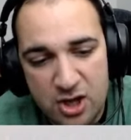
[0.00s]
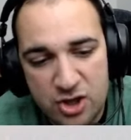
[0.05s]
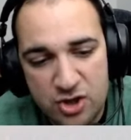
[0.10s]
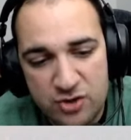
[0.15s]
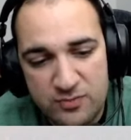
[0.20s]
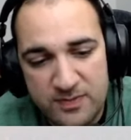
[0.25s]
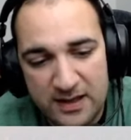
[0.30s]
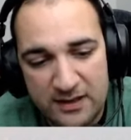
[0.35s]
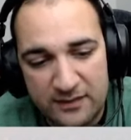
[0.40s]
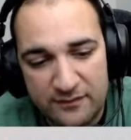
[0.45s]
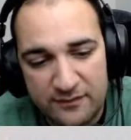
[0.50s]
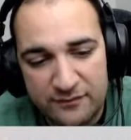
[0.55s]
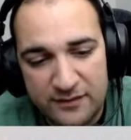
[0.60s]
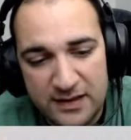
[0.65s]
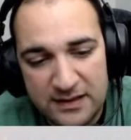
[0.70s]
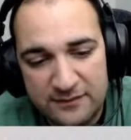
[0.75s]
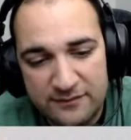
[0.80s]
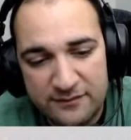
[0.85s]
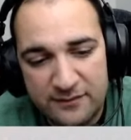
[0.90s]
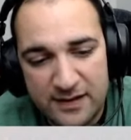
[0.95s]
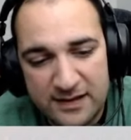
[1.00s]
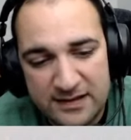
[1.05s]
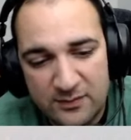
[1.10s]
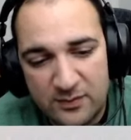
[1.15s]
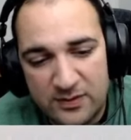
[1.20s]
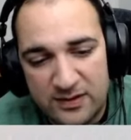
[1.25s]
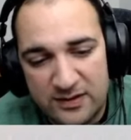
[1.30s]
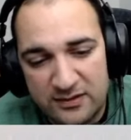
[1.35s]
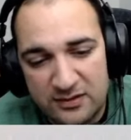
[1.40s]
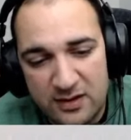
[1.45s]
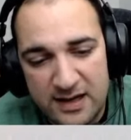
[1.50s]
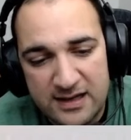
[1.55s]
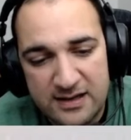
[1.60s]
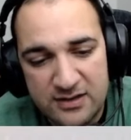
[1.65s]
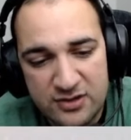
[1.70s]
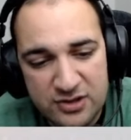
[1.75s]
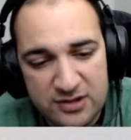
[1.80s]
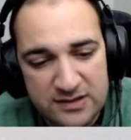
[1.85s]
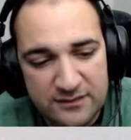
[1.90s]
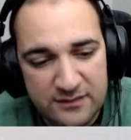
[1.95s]
You pick a friendly fighter within 9
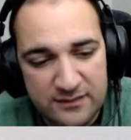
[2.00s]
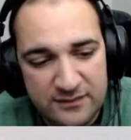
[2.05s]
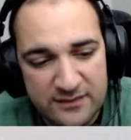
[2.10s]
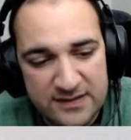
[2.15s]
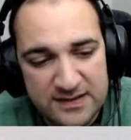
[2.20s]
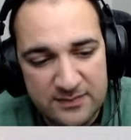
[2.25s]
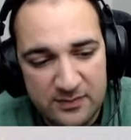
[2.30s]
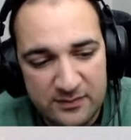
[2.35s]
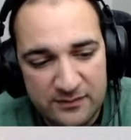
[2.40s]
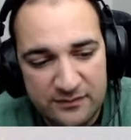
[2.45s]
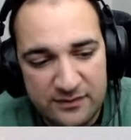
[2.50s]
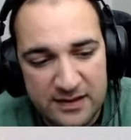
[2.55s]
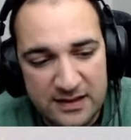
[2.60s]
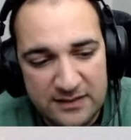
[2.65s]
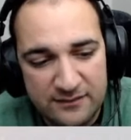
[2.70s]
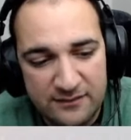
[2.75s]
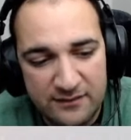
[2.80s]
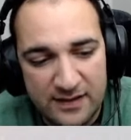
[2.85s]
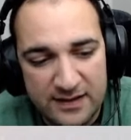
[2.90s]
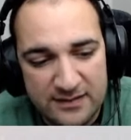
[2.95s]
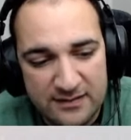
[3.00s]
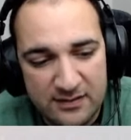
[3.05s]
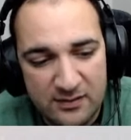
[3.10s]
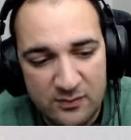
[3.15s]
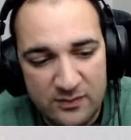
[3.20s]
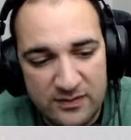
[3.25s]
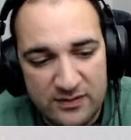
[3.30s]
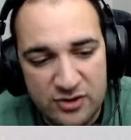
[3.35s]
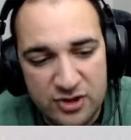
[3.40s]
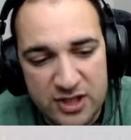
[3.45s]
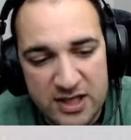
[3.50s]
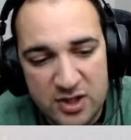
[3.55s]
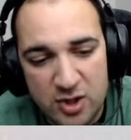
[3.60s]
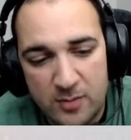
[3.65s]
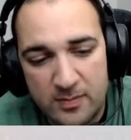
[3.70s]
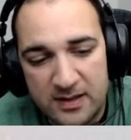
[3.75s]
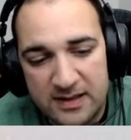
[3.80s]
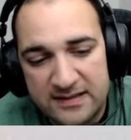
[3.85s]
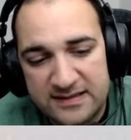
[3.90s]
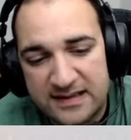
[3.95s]
inches of a visible friendly fighter with the Jade
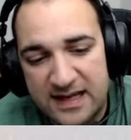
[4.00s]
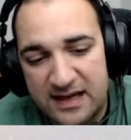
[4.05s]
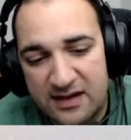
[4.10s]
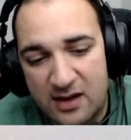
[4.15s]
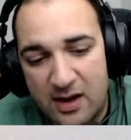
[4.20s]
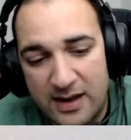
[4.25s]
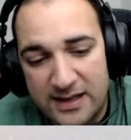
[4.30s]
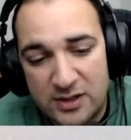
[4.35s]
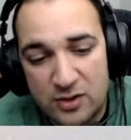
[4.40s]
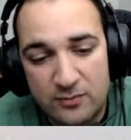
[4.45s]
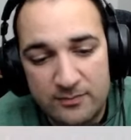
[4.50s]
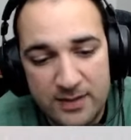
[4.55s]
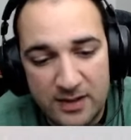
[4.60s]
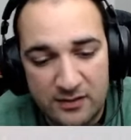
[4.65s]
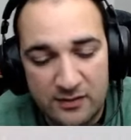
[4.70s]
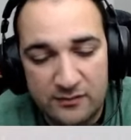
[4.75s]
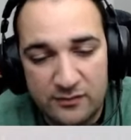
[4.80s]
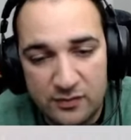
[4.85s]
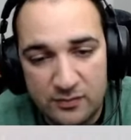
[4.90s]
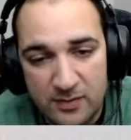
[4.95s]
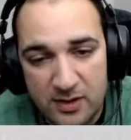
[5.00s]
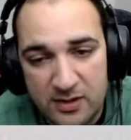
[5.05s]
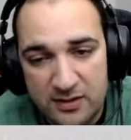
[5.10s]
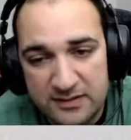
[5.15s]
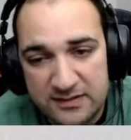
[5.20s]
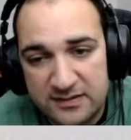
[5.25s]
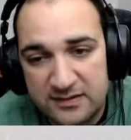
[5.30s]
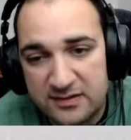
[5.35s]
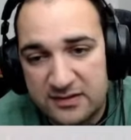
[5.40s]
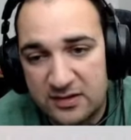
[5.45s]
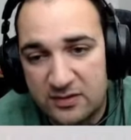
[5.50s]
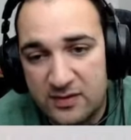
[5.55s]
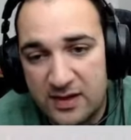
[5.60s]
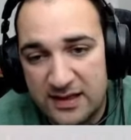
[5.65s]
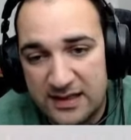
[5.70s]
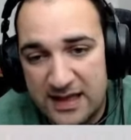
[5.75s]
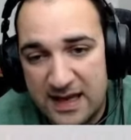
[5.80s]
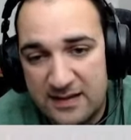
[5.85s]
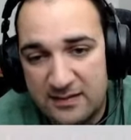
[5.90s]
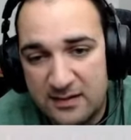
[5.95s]
Obelisk and Icon Bearer rune marks. So
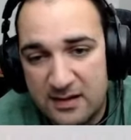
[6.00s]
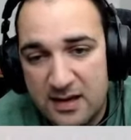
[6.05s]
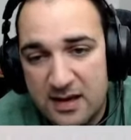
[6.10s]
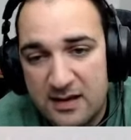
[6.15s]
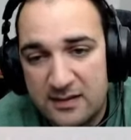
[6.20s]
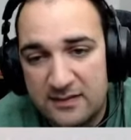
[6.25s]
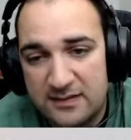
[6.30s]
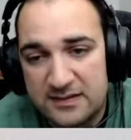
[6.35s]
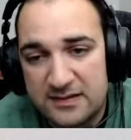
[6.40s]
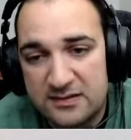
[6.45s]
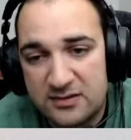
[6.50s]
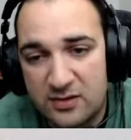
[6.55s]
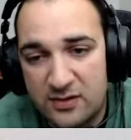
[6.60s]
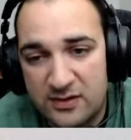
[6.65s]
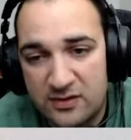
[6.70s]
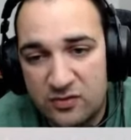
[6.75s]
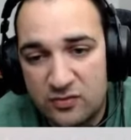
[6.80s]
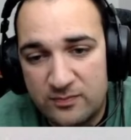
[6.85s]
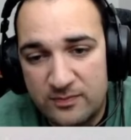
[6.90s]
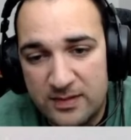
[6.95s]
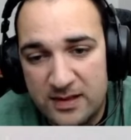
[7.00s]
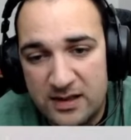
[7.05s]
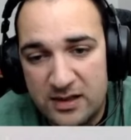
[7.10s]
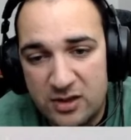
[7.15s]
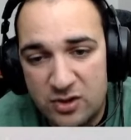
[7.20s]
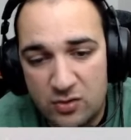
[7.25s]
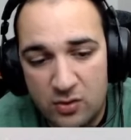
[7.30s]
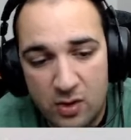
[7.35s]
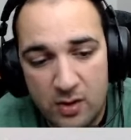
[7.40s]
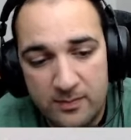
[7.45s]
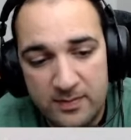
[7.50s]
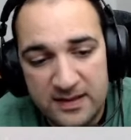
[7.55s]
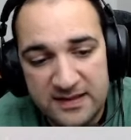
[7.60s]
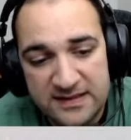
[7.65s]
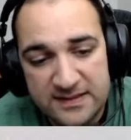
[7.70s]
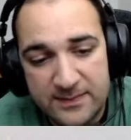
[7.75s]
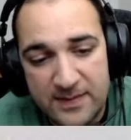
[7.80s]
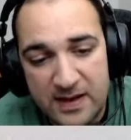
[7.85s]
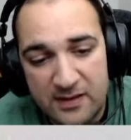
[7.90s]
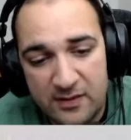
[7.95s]
again, this is going to be your
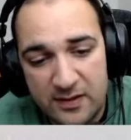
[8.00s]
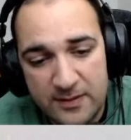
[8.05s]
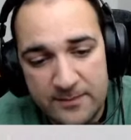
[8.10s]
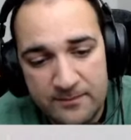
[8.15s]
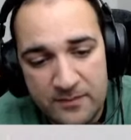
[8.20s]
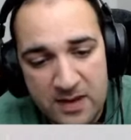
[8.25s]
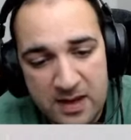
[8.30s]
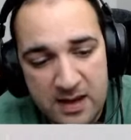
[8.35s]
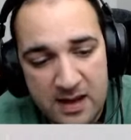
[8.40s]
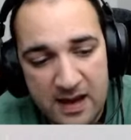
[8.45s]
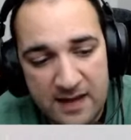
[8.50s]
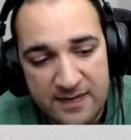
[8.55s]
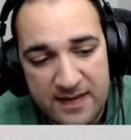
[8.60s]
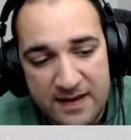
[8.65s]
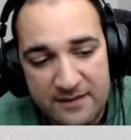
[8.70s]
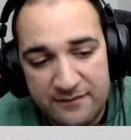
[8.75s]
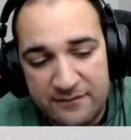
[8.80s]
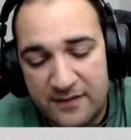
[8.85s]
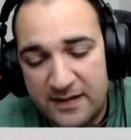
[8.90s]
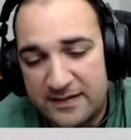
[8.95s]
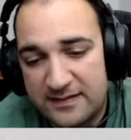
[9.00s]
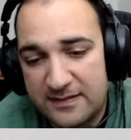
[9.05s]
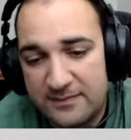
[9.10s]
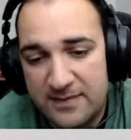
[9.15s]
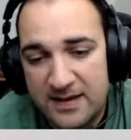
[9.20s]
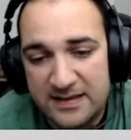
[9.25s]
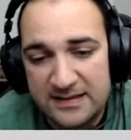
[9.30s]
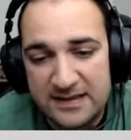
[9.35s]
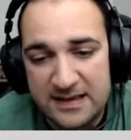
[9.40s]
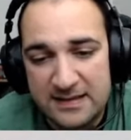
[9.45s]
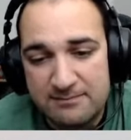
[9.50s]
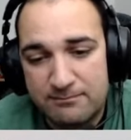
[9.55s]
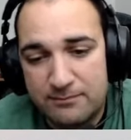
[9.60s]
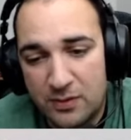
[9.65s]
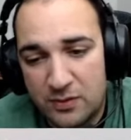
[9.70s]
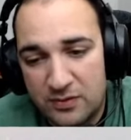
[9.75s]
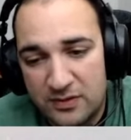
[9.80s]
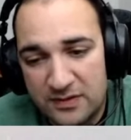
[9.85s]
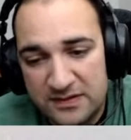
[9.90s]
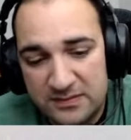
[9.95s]
Obelisk Bearer, and that fighter makes a
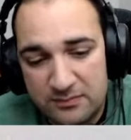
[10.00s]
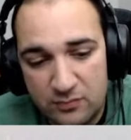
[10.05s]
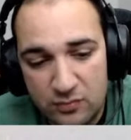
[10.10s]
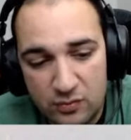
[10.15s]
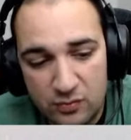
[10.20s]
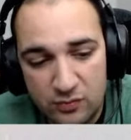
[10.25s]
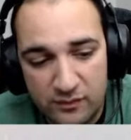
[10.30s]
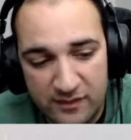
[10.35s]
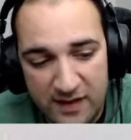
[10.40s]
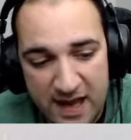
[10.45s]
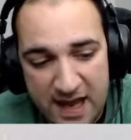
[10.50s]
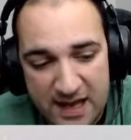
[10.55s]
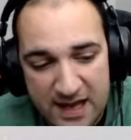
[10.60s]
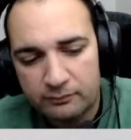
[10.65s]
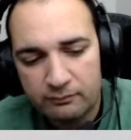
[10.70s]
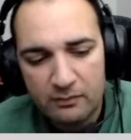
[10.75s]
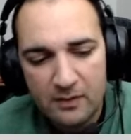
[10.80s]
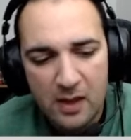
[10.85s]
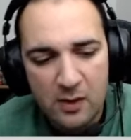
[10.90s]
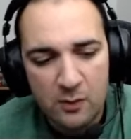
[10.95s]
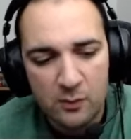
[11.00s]
bonus move action.